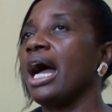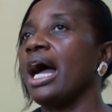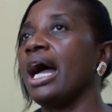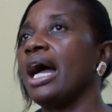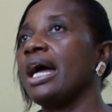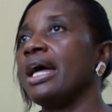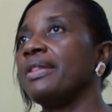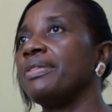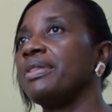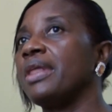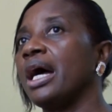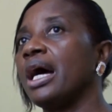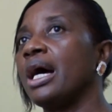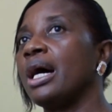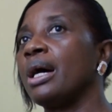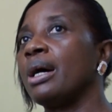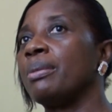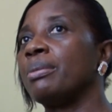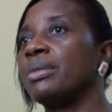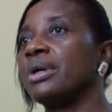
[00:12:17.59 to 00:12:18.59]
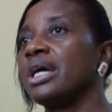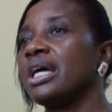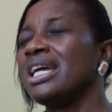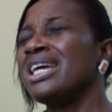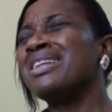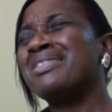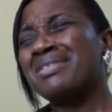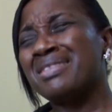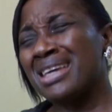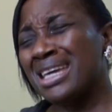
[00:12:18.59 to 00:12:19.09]
And
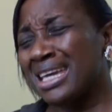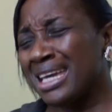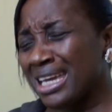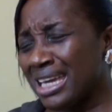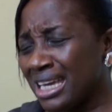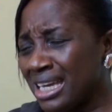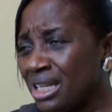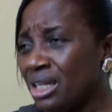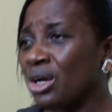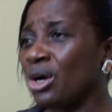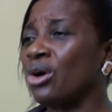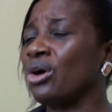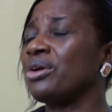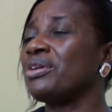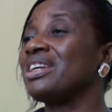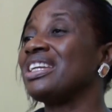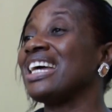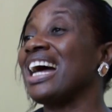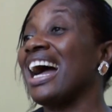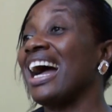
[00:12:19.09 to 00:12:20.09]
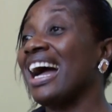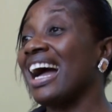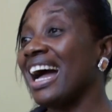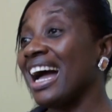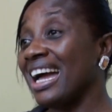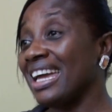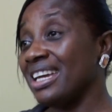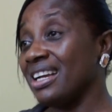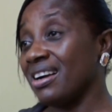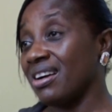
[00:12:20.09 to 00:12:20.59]
it's incurring a
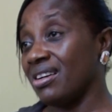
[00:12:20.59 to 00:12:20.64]
high